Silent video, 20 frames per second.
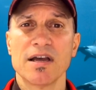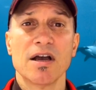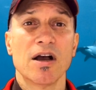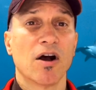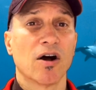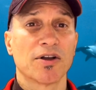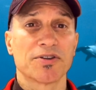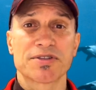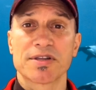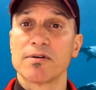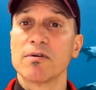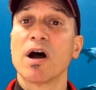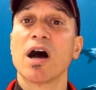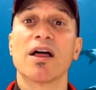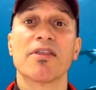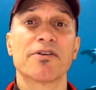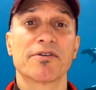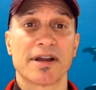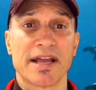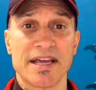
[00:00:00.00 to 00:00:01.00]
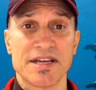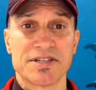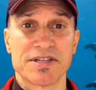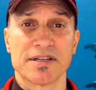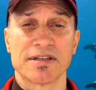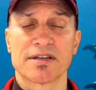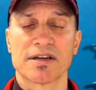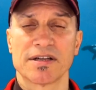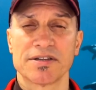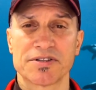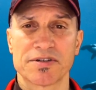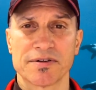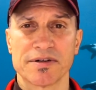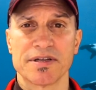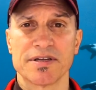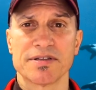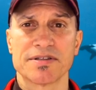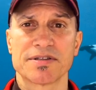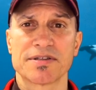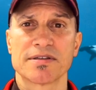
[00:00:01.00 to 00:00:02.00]
also other Asian
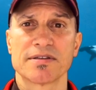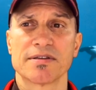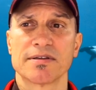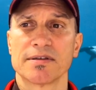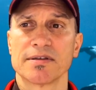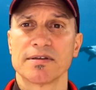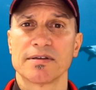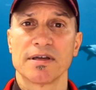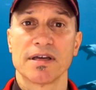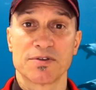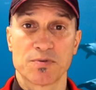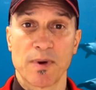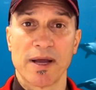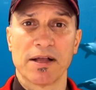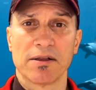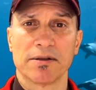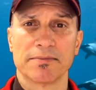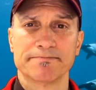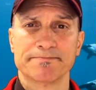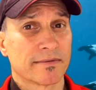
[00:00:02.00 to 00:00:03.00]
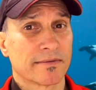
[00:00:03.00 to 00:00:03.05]
countries as well.